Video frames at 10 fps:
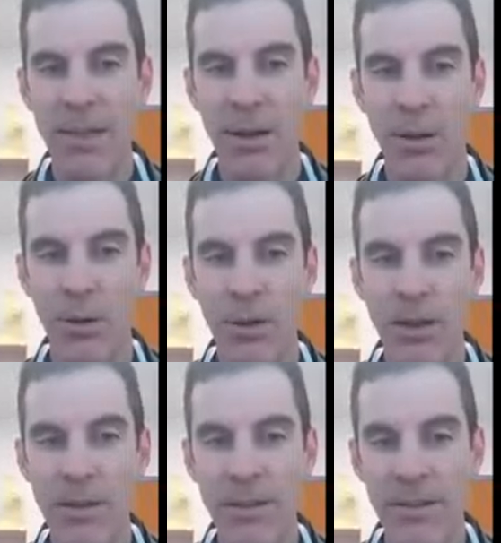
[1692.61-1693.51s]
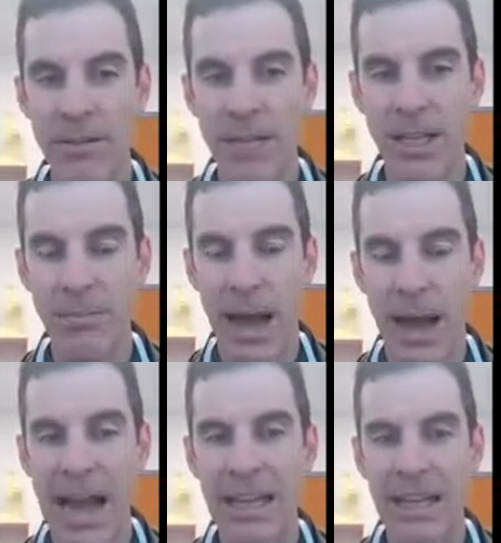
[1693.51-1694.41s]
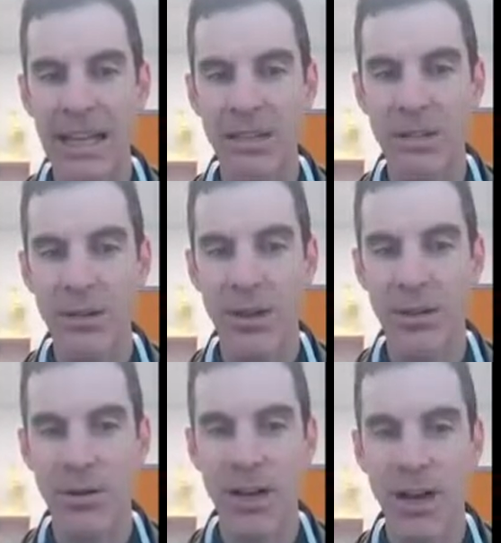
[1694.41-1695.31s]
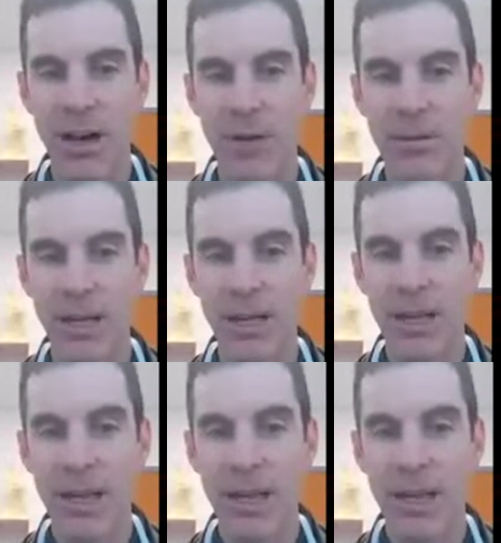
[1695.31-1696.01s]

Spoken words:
The only way for them to get back into the cone of economy